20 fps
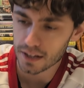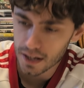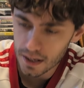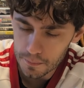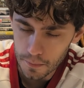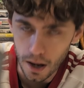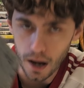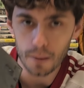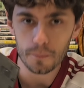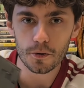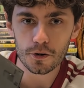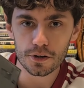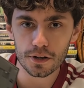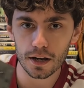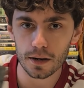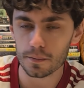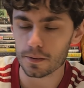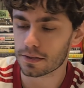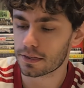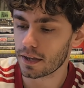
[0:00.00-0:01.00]
game, I'm
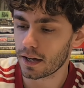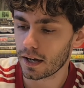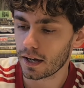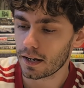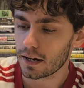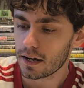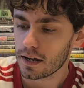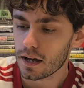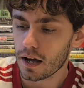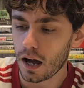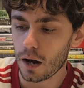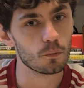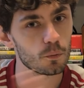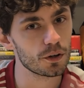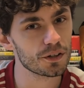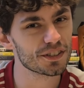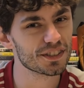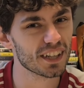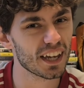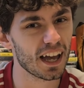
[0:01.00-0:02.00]
okay with that. I
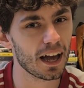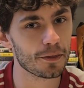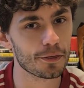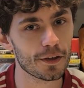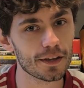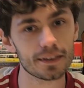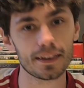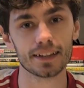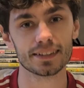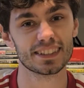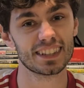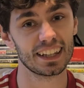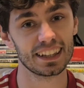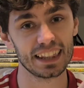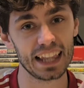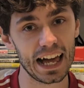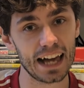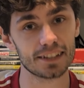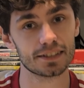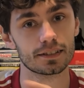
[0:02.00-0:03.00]
will say, I think that's the
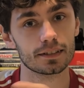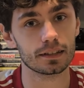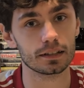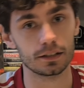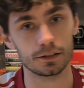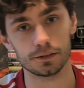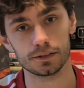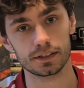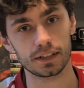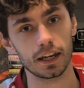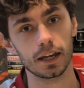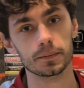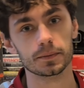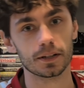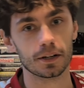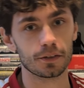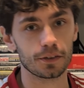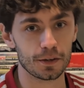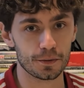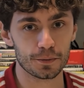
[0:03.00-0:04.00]
last of the loose games,
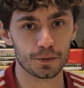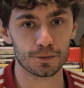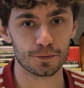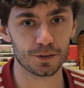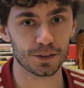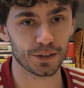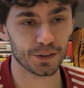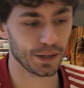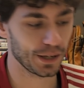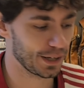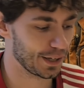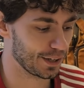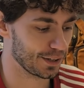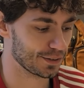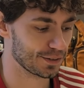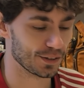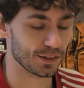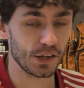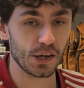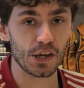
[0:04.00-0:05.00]
and I think we're really getting
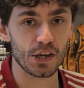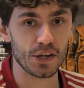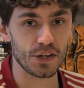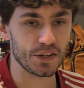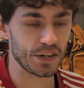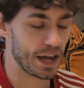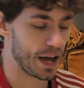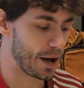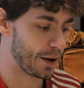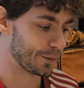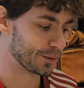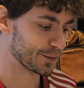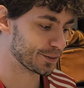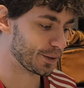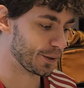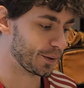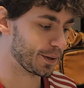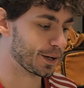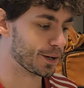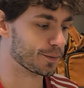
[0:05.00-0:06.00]
into the heat now.
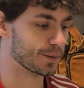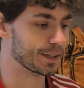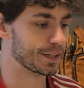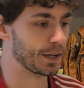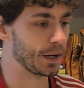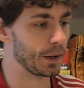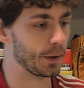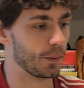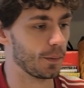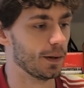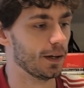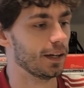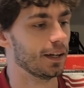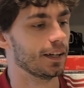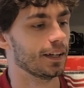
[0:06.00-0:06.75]
So here we go.